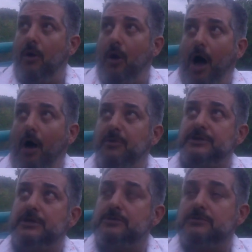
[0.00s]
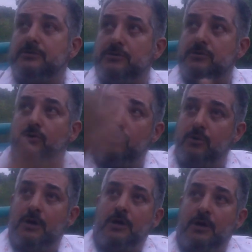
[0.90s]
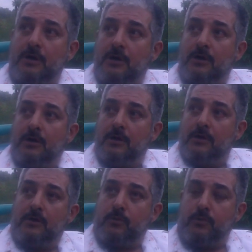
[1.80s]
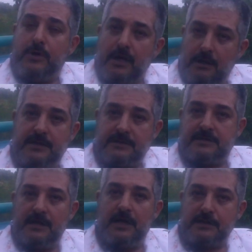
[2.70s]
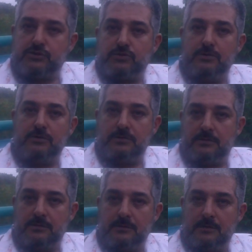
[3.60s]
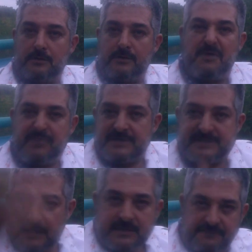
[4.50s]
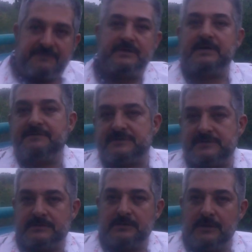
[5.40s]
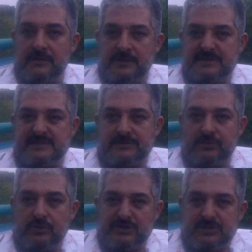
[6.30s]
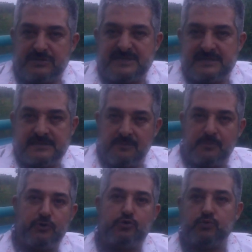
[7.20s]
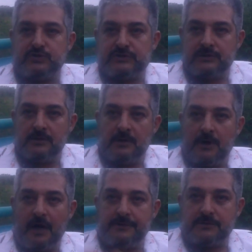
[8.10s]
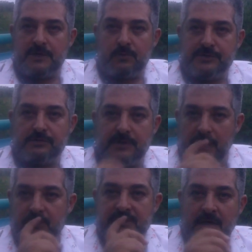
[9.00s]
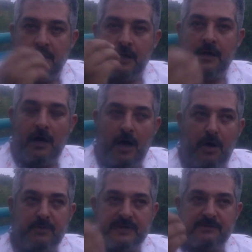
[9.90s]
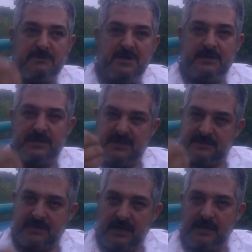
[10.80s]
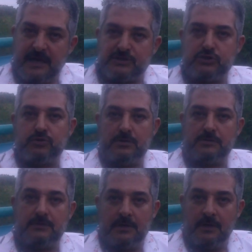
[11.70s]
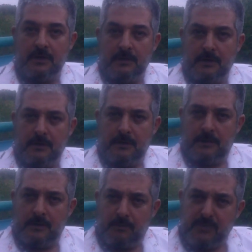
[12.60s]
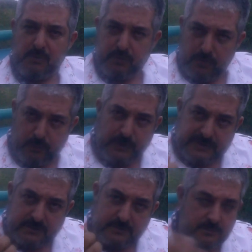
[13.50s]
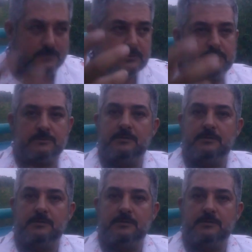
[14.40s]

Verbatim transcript: how many you know really intellectual representatives in this does your system produce i don't care what you name it how many really intellectual people with mm,